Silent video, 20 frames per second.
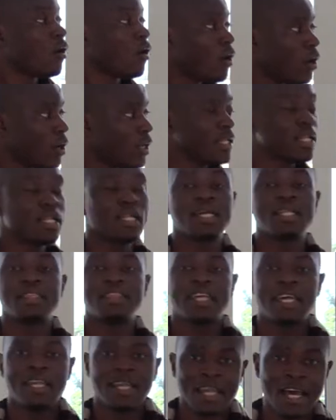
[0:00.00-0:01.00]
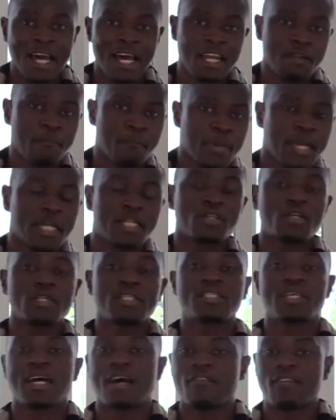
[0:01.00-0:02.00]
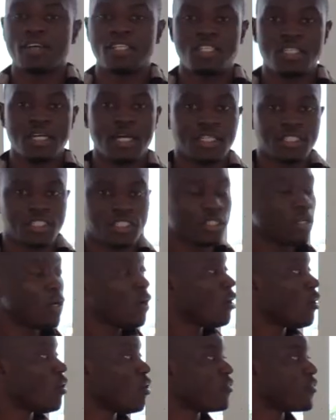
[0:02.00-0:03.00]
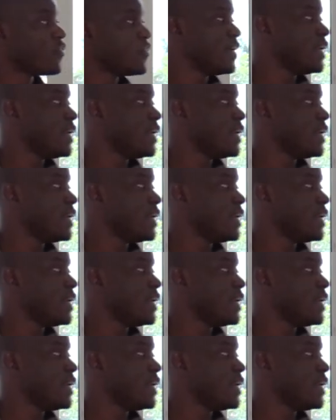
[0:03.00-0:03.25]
all the non-metals have a charge of